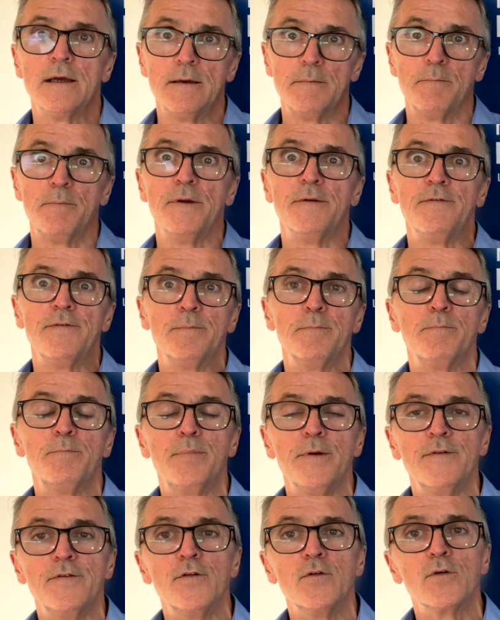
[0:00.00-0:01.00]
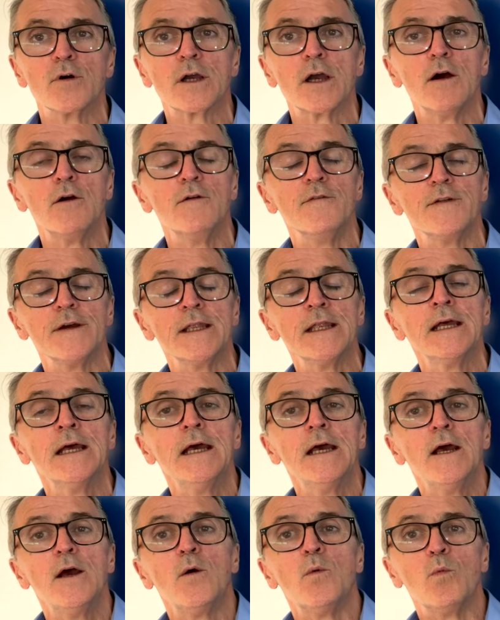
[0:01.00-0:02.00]
before COVID,
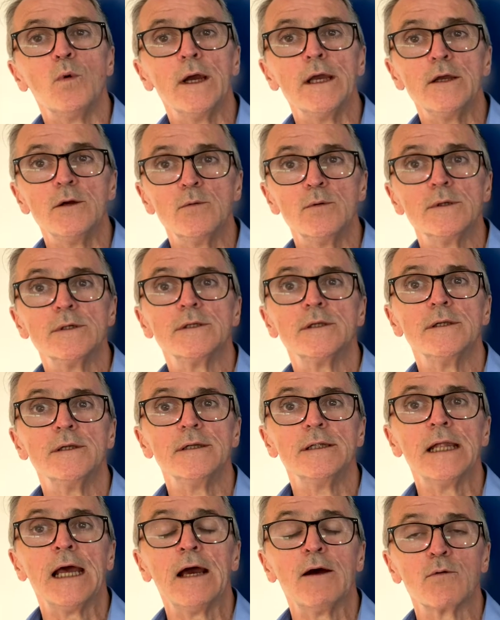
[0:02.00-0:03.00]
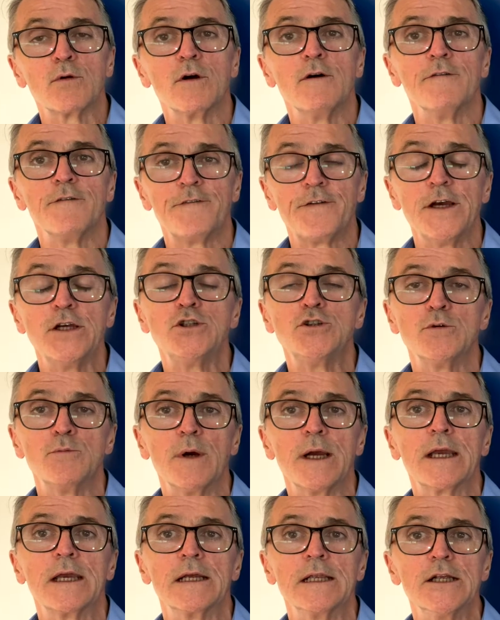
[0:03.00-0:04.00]
where you would now got facial
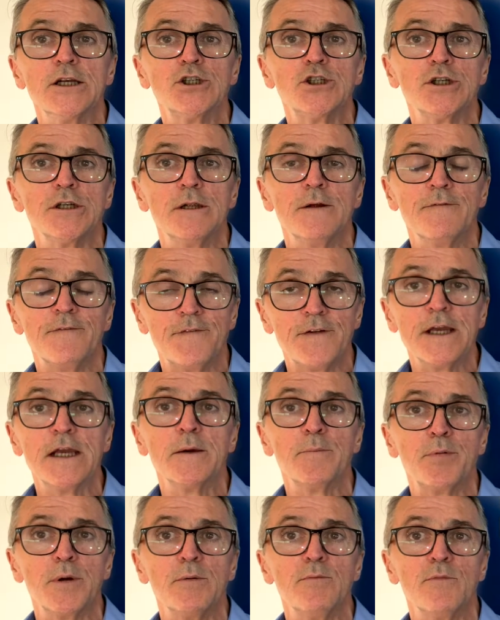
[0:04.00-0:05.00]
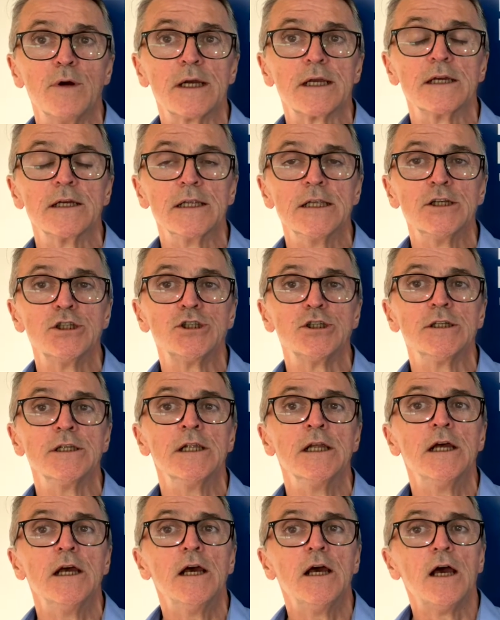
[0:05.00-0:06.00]
recognition and fingerprint
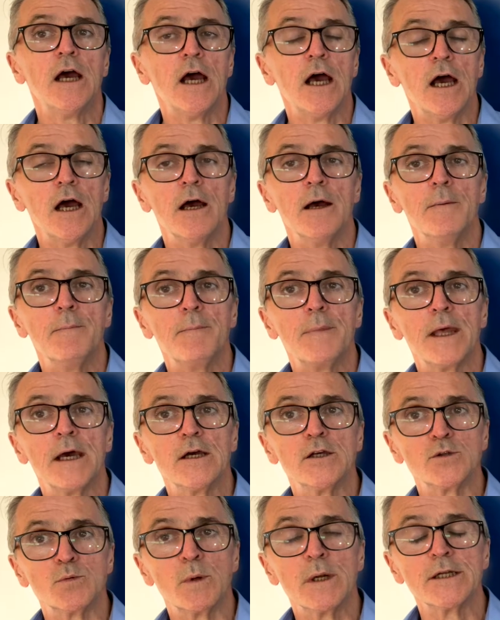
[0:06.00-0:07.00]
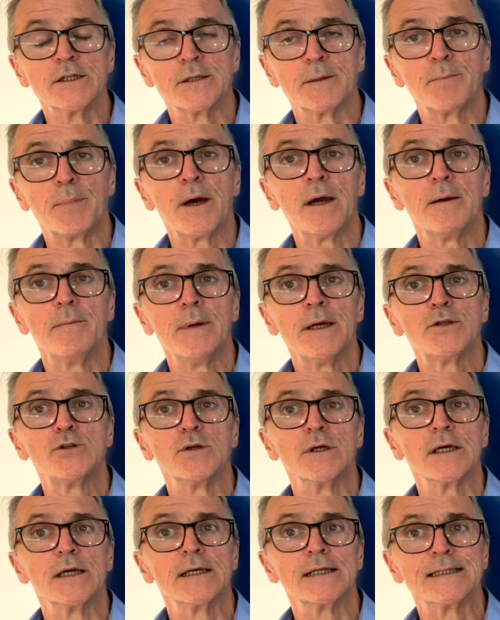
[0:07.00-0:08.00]
recognition, as well as the
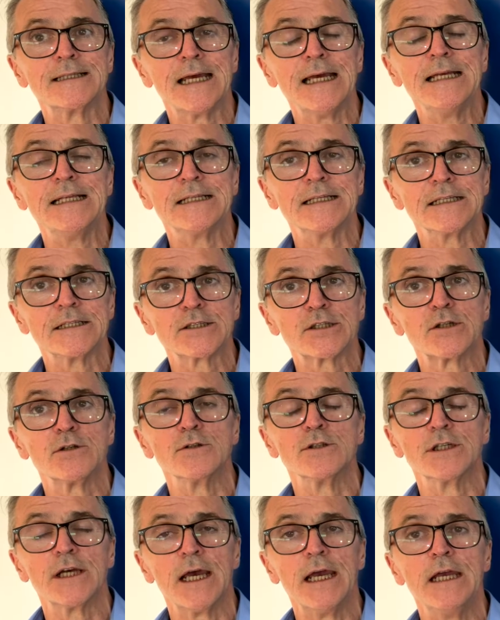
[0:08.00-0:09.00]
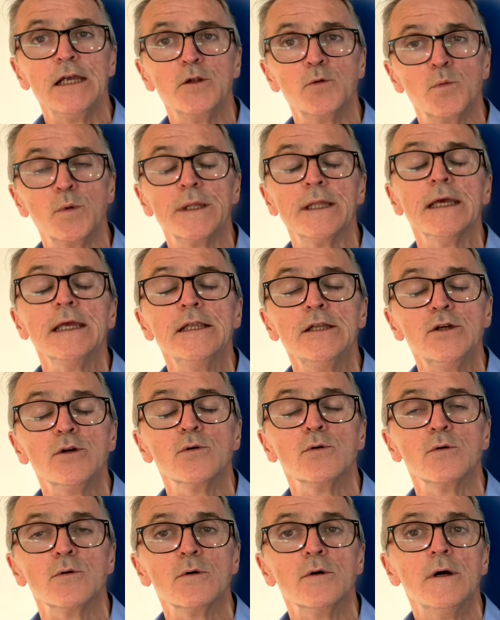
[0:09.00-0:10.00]
biometric data that's contained within
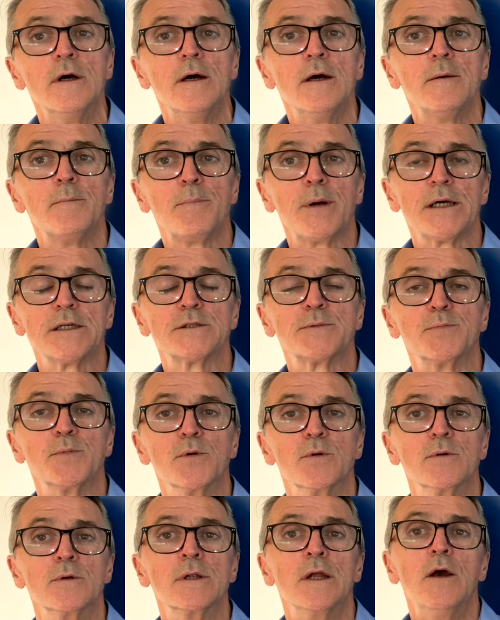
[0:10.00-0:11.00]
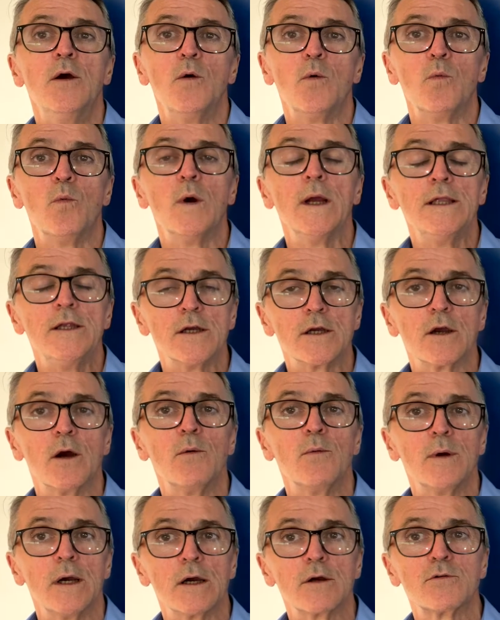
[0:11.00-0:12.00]
your passport when you
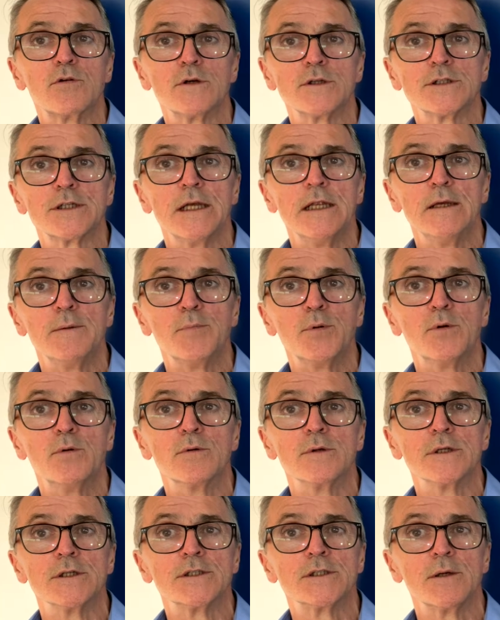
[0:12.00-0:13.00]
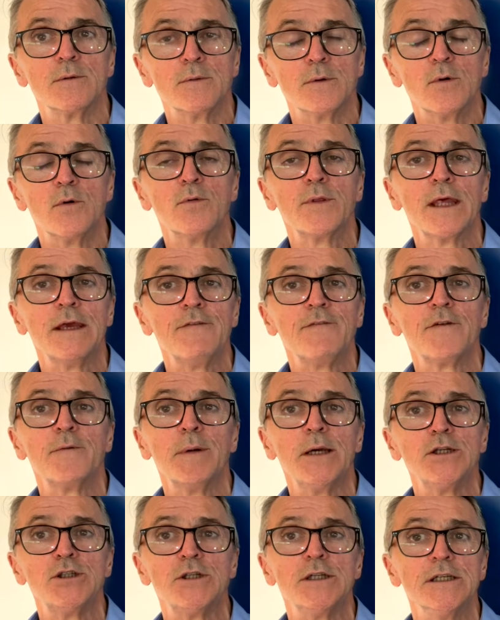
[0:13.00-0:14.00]
go across any border. So all the
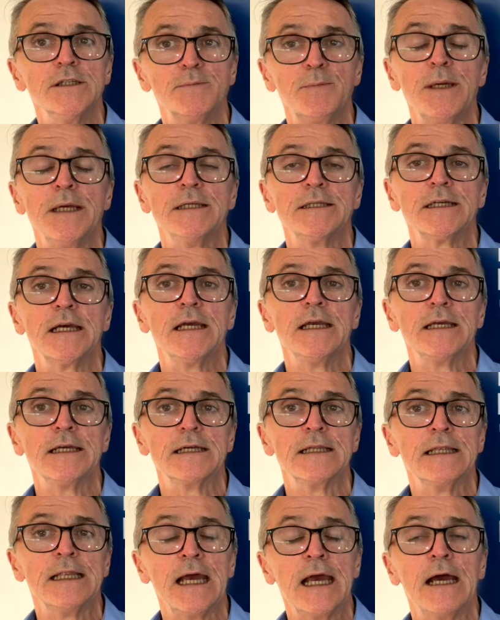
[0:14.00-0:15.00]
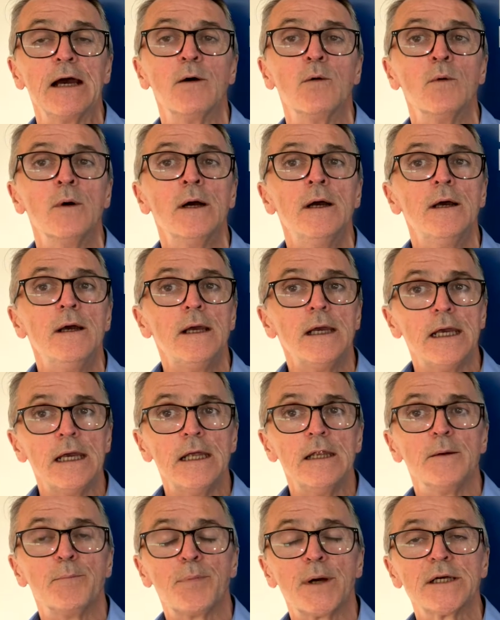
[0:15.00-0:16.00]
information is being taken now
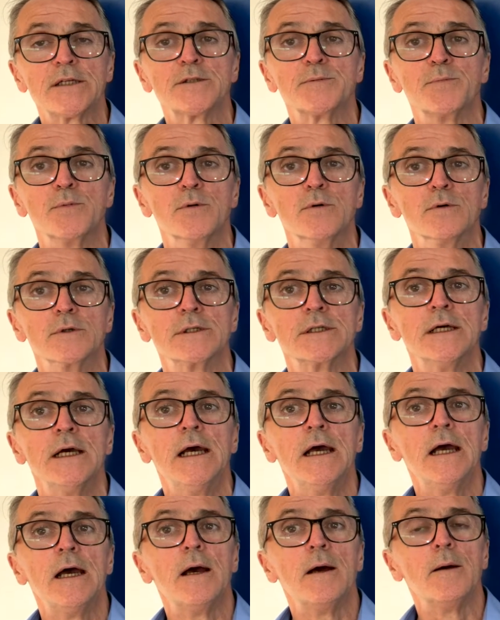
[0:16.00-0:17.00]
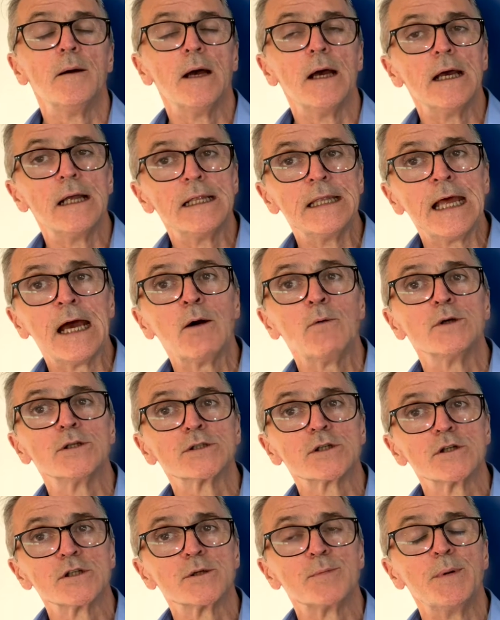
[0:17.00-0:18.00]
in a passport. Now it's
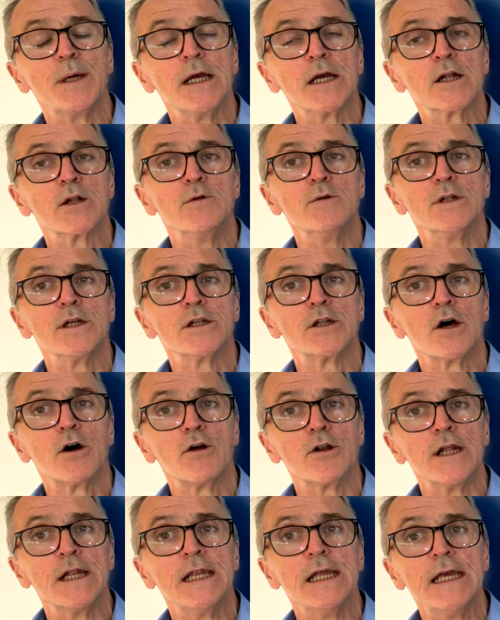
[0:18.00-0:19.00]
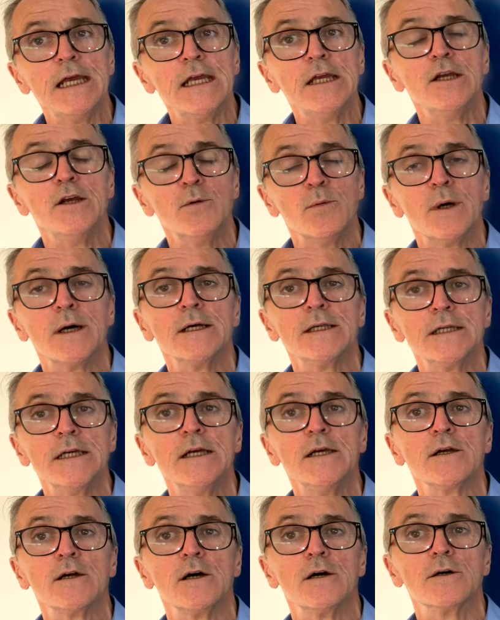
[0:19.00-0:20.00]
got to be included on an EU
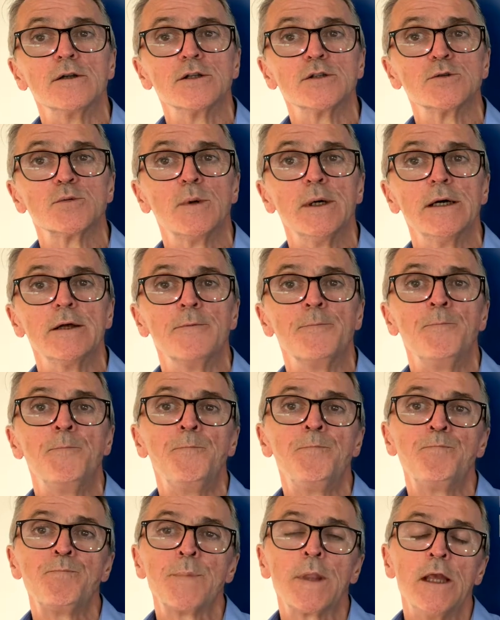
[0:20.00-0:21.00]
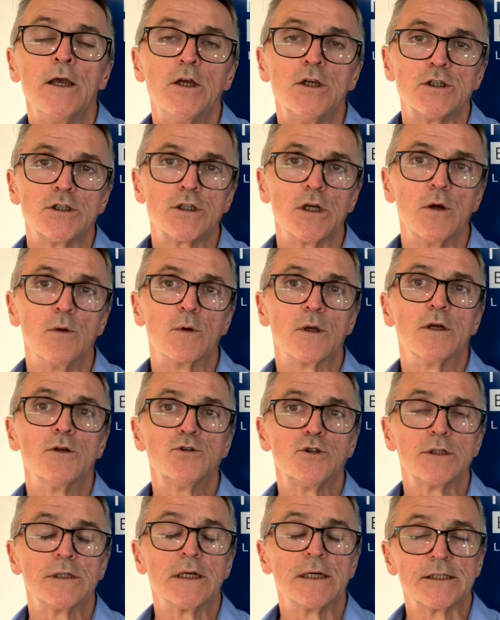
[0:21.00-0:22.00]
ID card as well. So
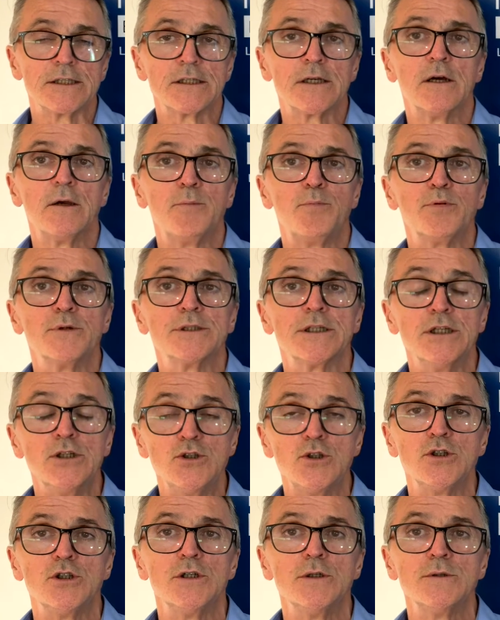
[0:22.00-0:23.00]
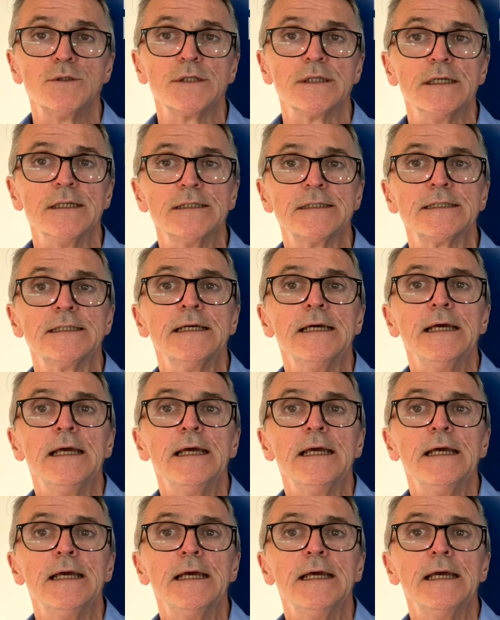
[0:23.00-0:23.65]
countries like Cyprus introduced this